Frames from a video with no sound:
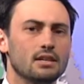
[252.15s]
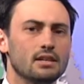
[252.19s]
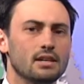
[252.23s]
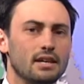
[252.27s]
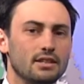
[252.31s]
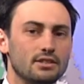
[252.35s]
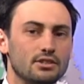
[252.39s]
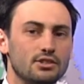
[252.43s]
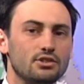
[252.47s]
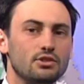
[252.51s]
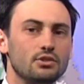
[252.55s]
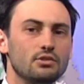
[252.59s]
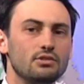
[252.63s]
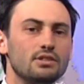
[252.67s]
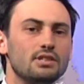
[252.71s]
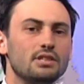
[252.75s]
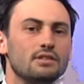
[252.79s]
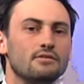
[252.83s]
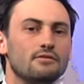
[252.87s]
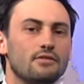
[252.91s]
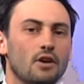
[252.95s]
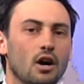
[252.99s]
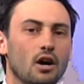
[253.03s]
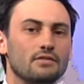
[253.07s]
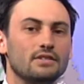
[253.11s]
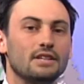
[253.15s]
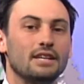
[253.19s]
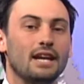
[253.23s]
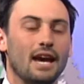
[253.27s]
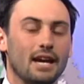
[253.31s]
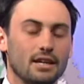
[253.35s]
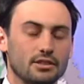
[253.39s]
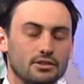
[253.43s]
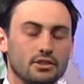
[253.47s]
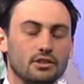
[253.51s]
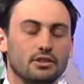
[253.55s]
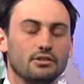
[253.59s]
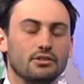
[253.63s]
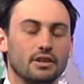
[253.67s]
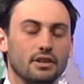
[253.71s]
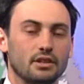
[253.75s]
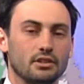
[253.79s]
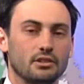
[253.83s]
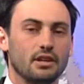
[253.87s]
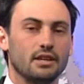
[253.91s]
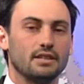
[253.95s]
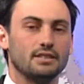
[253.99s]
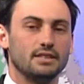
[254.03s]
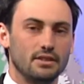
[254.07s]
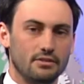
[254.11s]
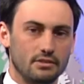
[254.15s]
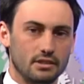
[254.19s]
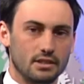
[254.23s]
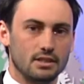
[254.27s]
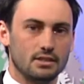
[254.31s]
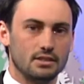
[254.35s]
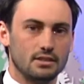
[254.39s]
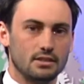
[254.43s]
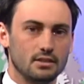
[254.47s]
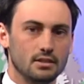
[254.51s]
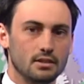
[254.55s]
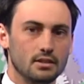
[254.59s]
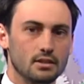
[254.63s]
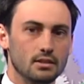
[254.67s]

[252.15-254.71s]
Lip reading: and students involved in extracurricular activities.